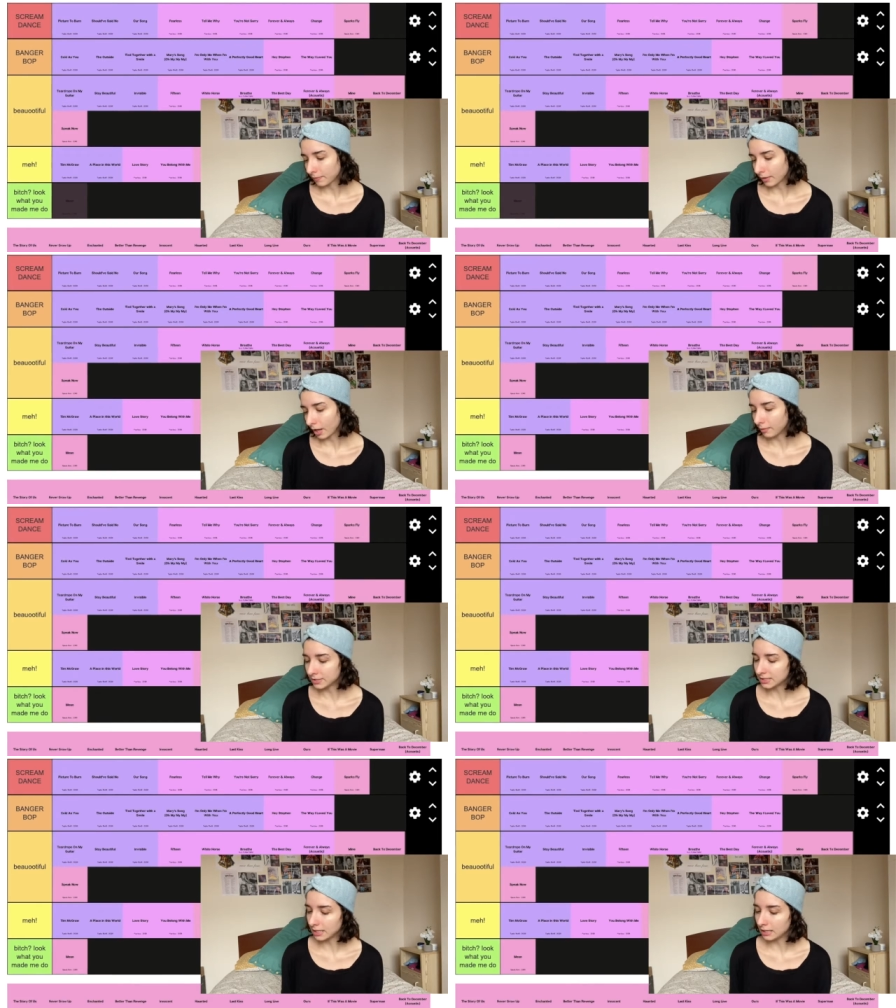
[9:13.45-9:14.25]
I'm gonna
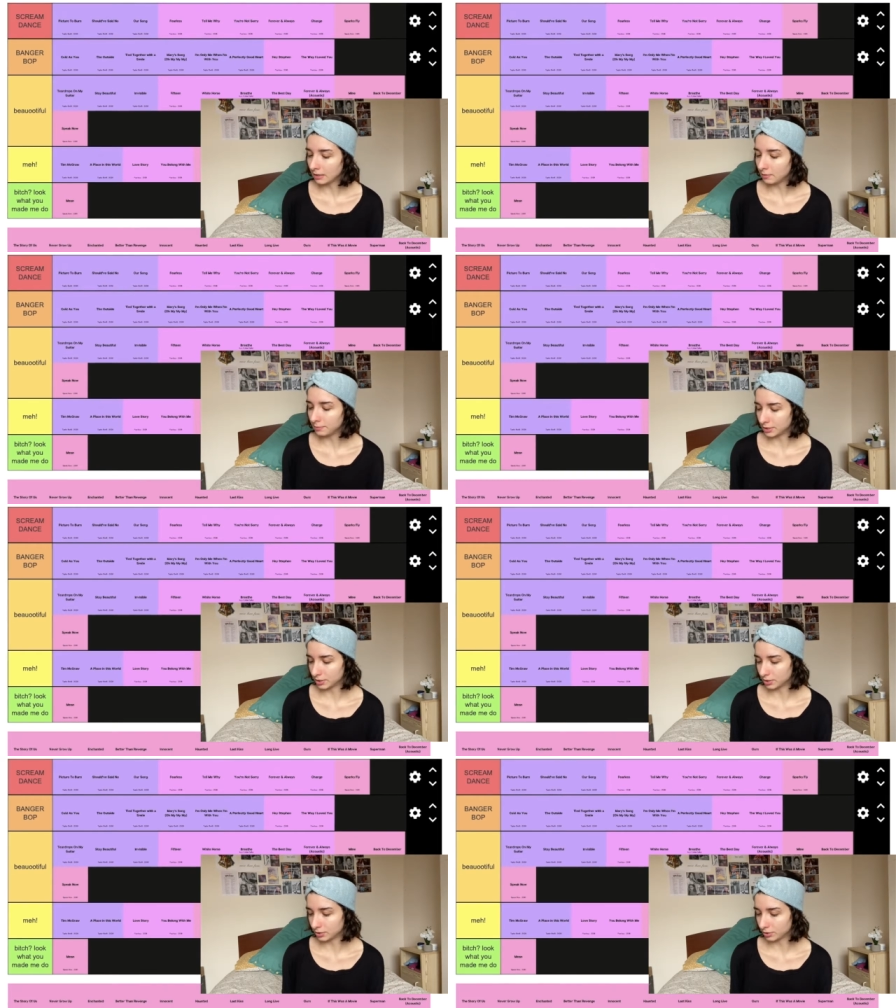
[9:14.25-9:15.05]
say, bitch,
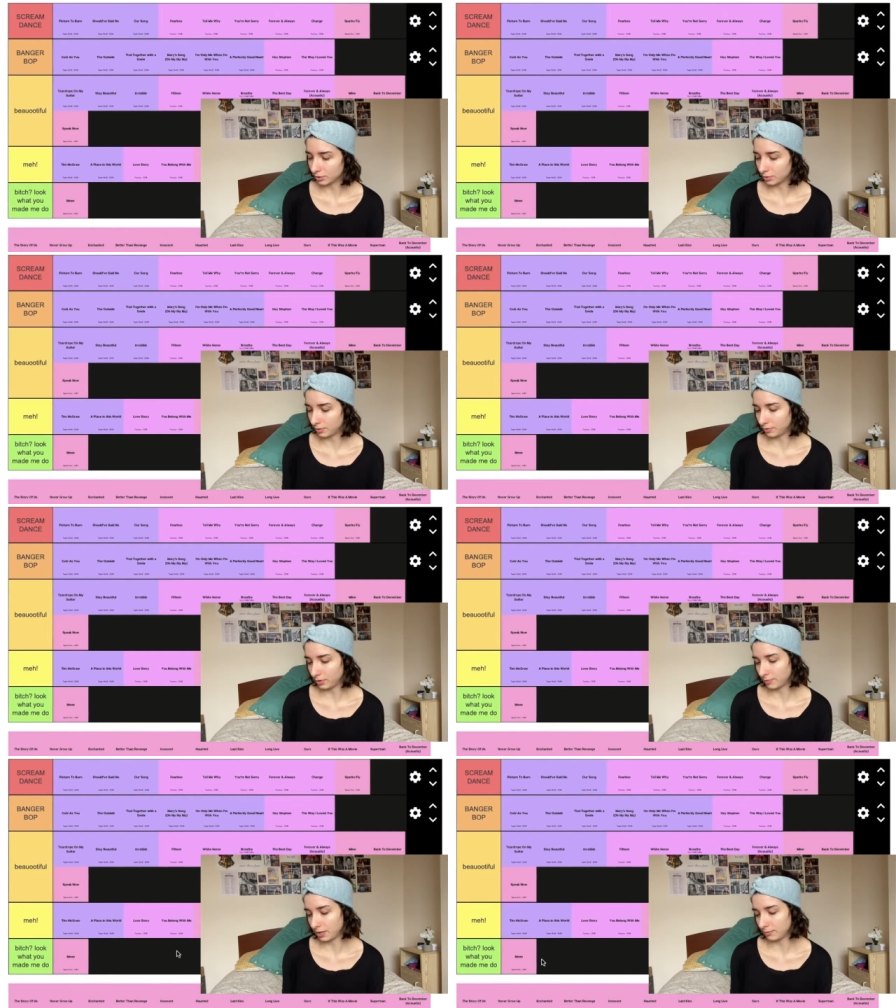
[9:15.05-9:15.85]
look what you
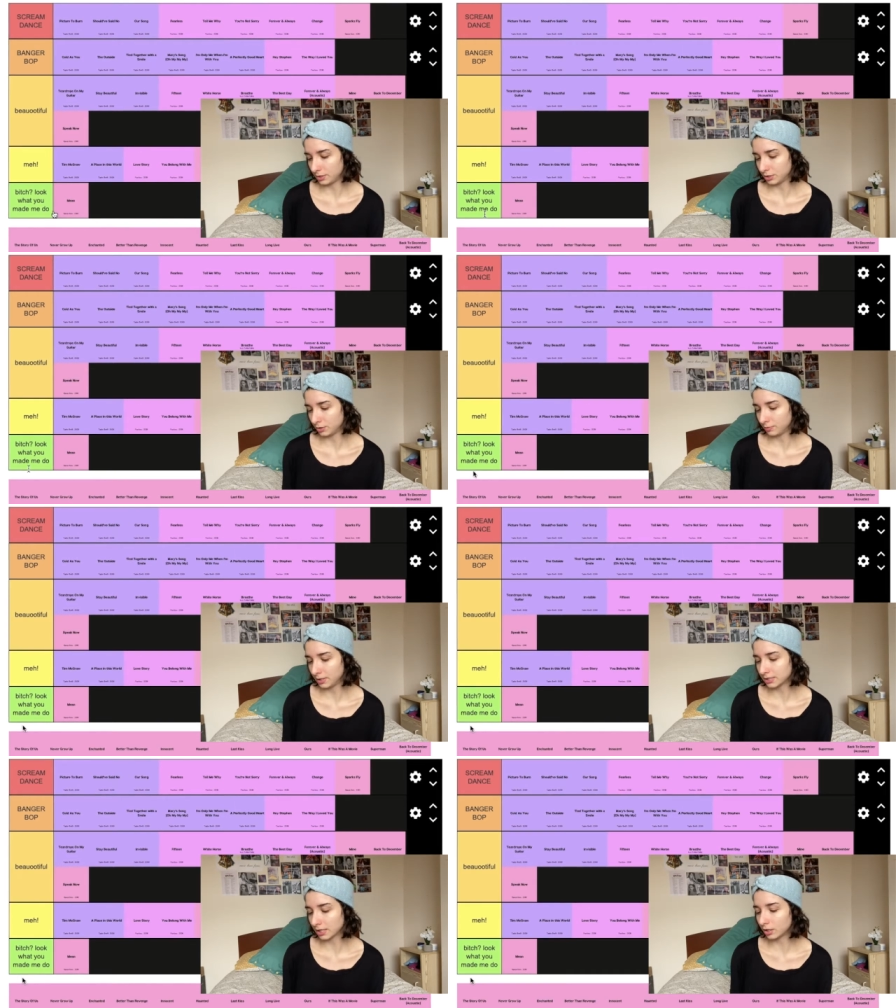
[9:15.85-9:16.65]
made me do.
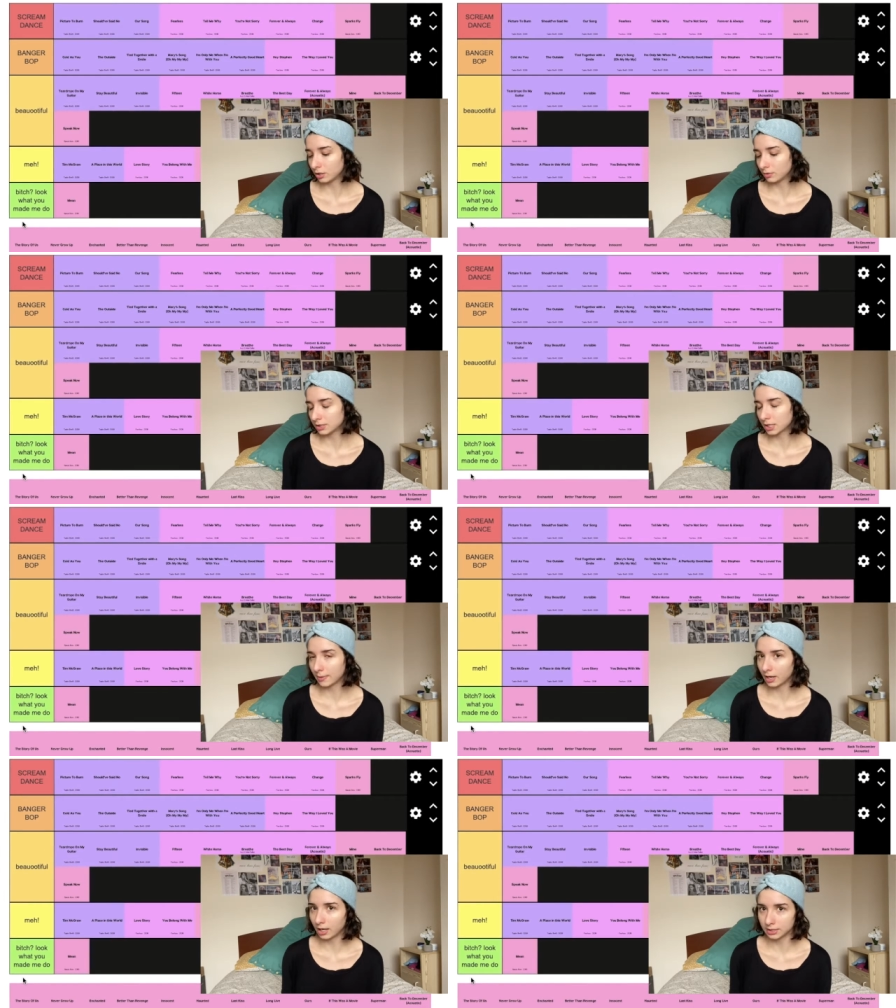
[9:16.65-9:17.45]
Because, like, I know it's, like,
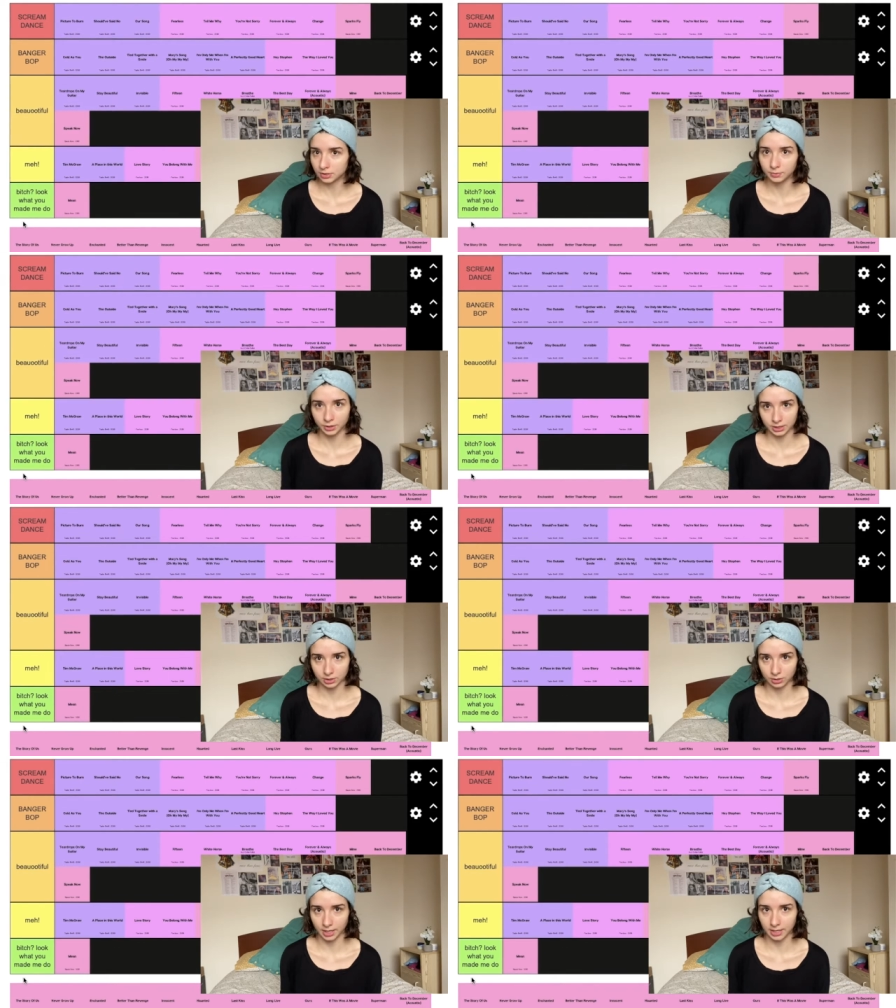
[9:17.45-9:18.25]
about high school bullies and
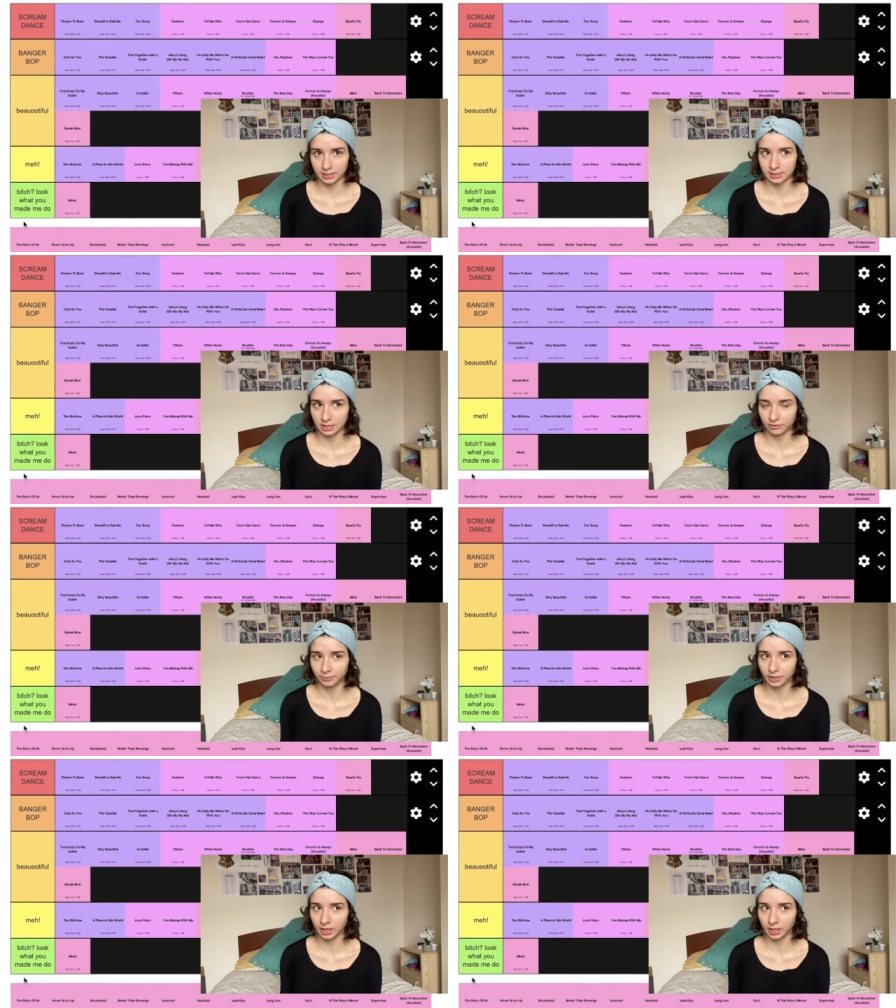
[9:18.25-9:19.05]
all that kind of stuff,
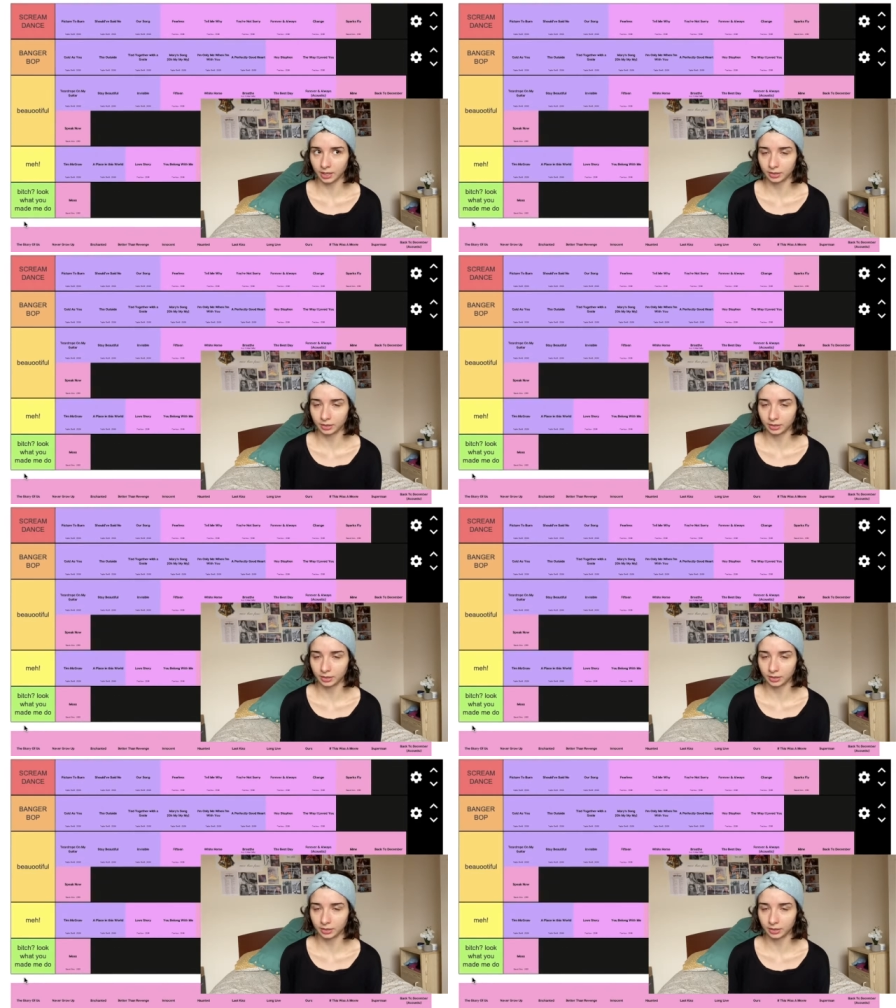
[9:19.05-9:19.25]
but, like,